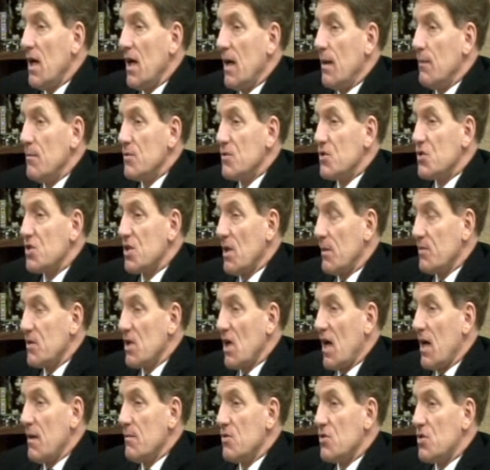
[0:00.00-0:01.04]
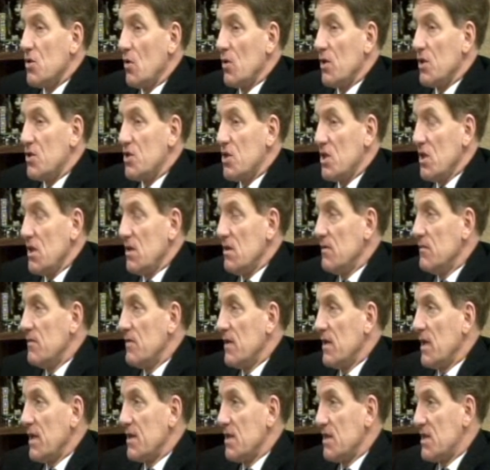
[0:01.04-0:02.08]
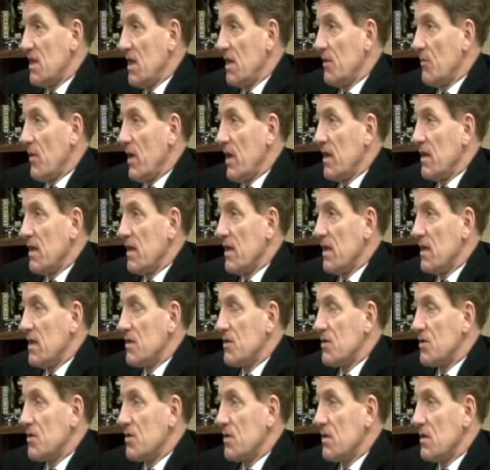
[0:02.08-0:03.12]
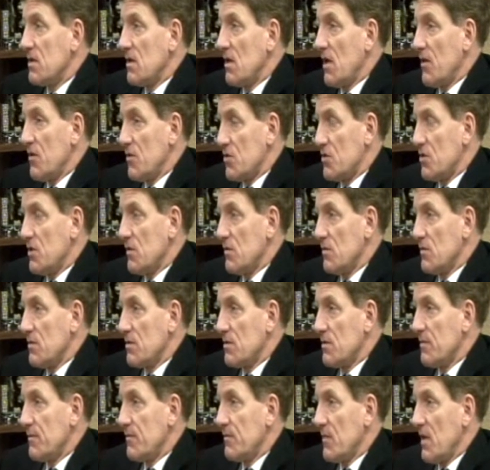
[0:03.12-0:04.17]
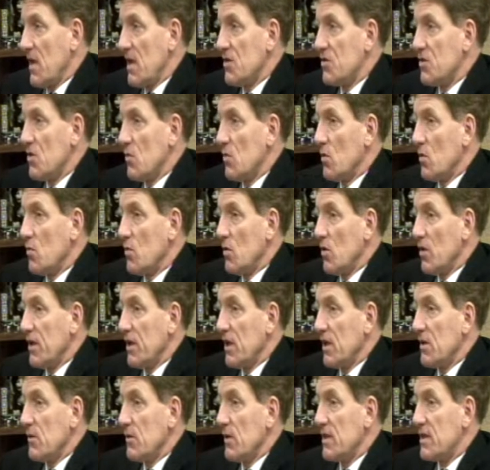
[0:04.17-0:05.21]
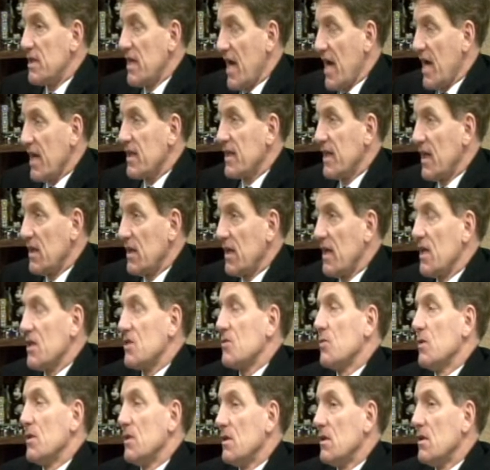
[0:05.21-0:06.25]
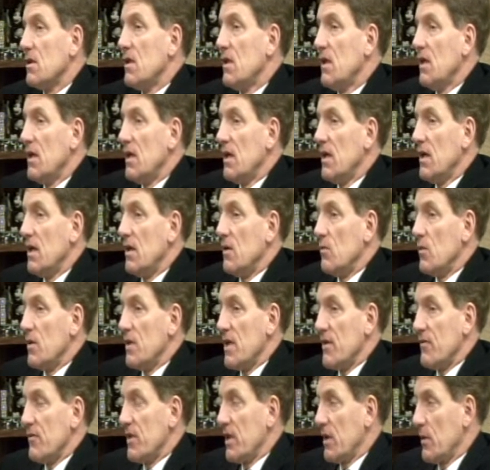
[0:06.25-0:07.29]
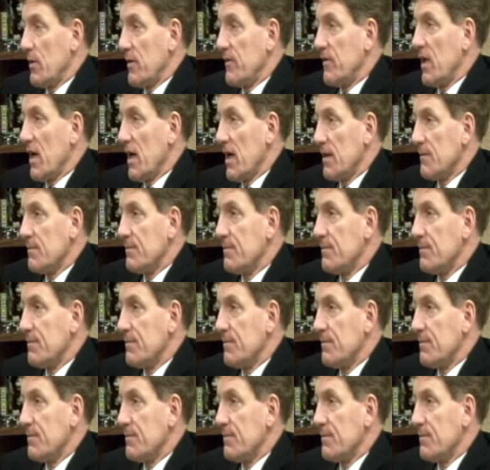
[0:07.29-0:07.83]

sometimes don't achieve at the same rate as other students. And so we're really going to attack that last one with everything we've got.